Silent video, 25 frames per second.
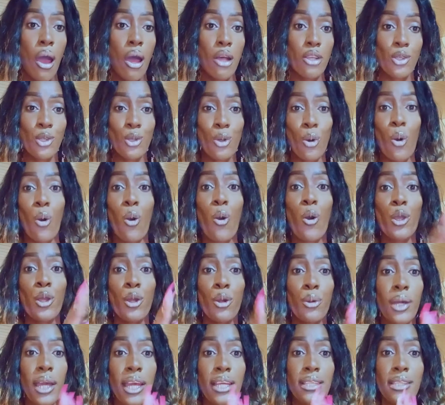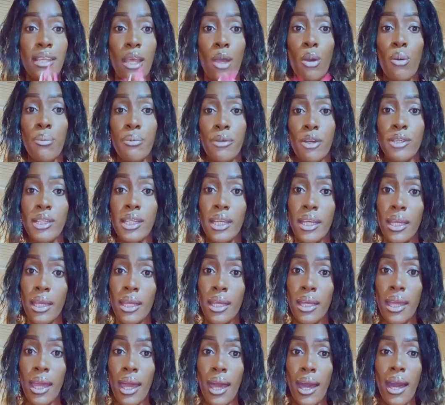So you guys, I hope you're
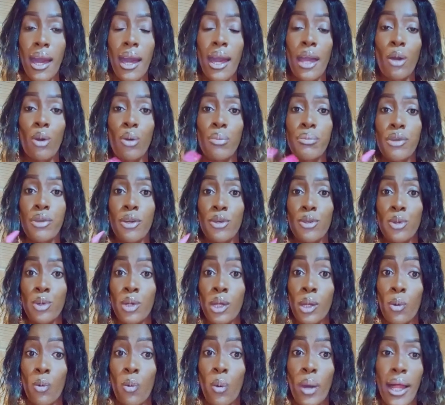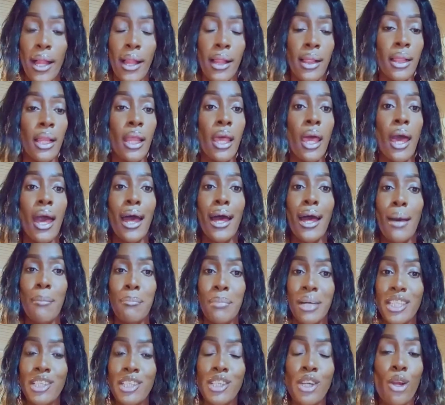taking care. I hope you're doing well.
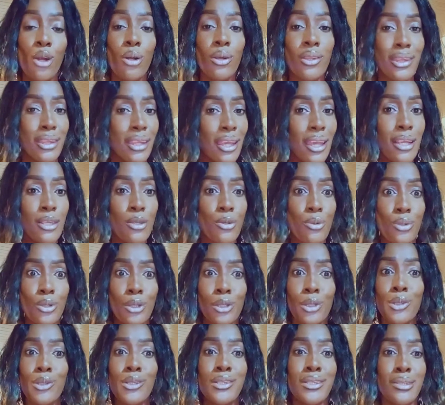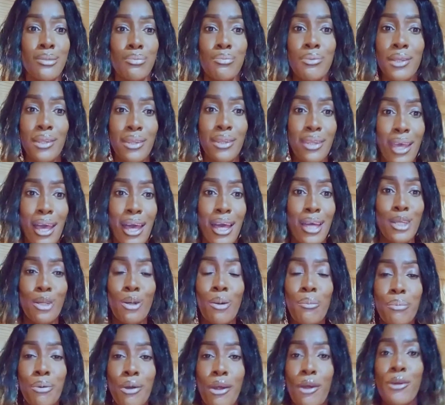Material things will always be there.
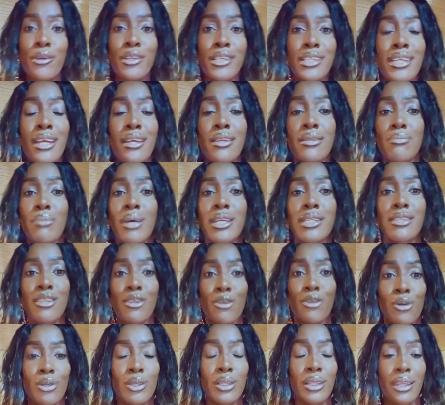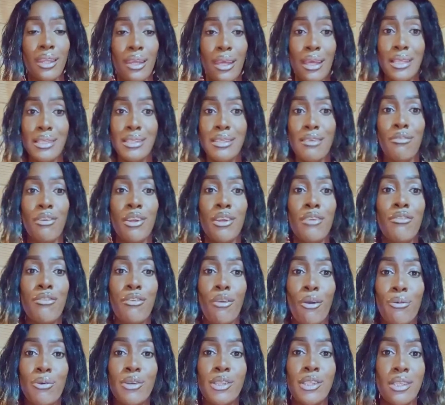Don't prioritize material things, even if
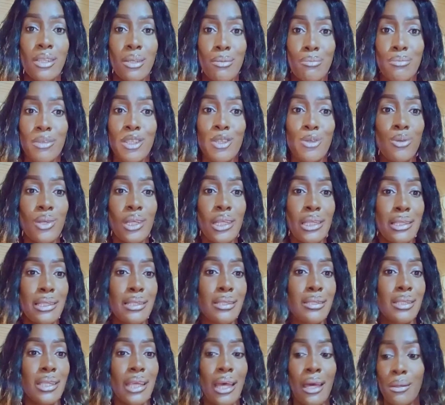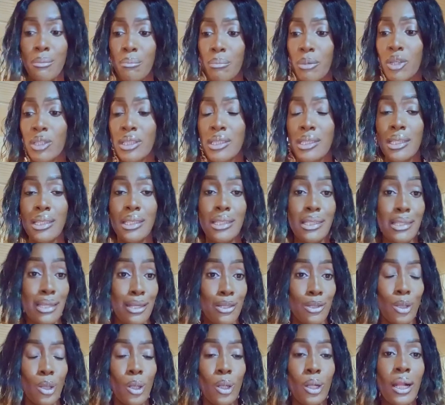you're watching me doing these unboxings
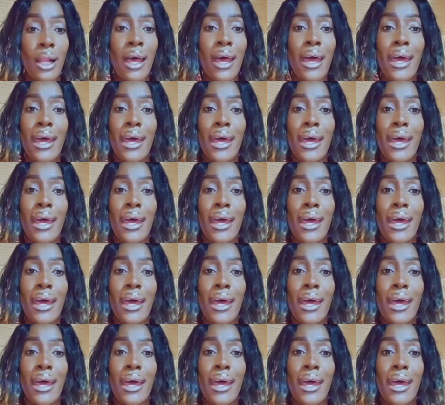and all.